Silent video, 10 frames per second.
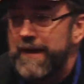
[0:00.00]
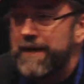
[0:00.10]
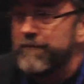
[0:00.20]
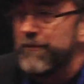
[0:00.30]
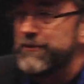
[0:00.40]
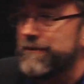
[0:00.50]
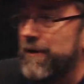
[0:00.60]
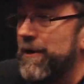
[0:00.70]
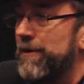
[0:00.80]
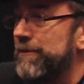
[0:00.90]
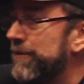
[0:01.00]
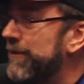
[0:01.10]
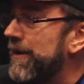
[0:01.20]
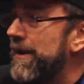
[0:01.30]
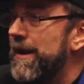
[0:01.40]
that. First of all,
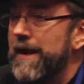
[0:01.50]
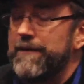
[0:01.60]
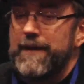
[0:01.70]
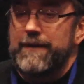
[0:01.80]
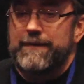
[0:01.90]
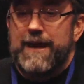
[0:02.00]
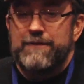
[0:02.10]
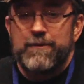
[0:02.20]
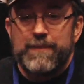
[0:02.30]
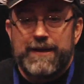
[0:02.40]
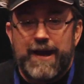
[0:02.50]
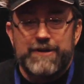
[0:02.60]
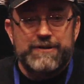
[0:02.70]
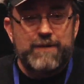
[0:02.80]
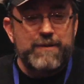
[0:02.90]
I think that
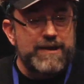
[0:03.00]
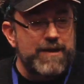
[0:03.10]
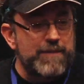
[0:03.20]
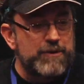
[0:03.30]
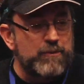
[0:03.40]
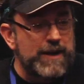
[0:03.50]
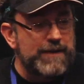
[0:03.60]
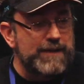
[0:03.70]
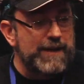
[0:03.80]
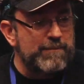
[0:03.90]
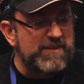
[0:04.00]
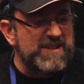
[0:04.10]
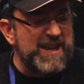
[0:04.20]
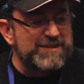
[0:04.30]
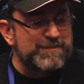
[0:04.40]
duplication that we get between the
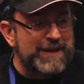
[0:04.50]
test